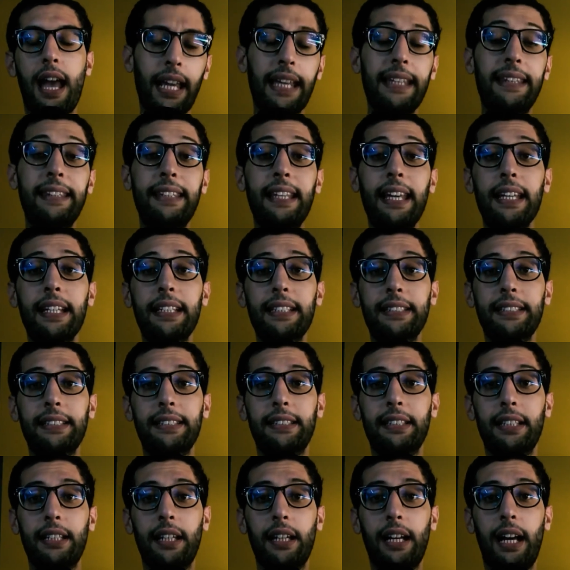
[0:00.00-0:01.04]
It
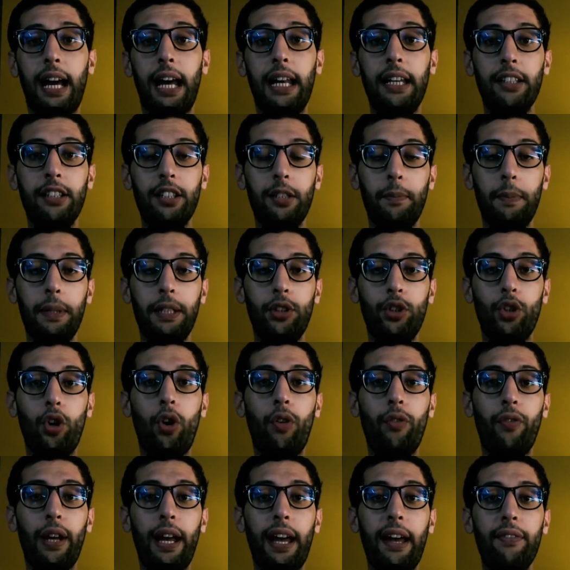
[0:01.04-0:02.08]
takes a little bit
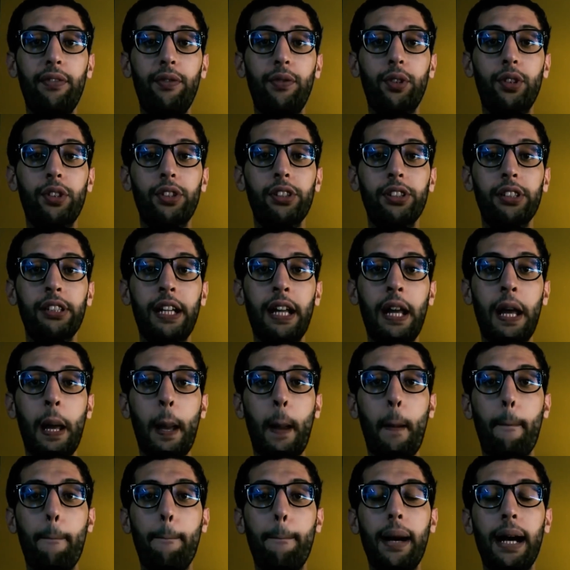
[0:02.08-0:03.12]
of effort,
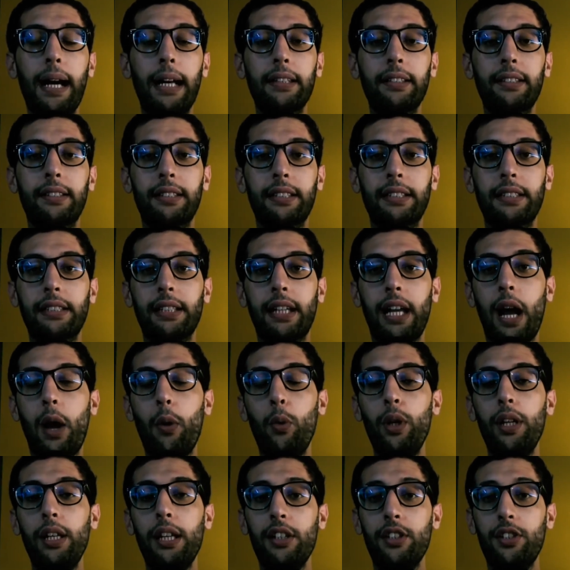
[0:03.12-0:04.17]
but I
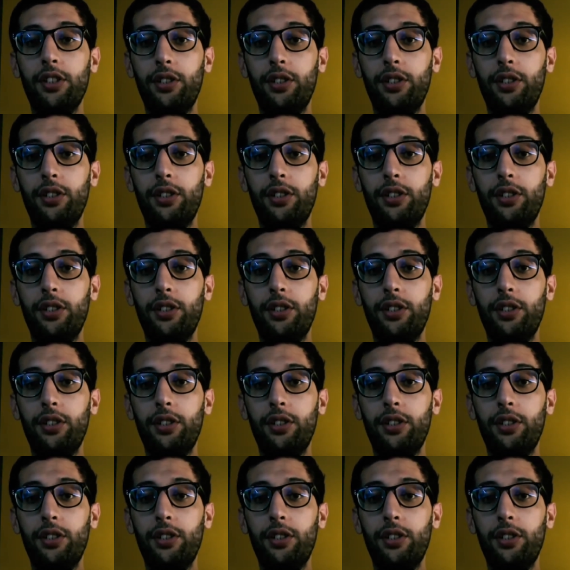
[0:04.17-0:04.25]
will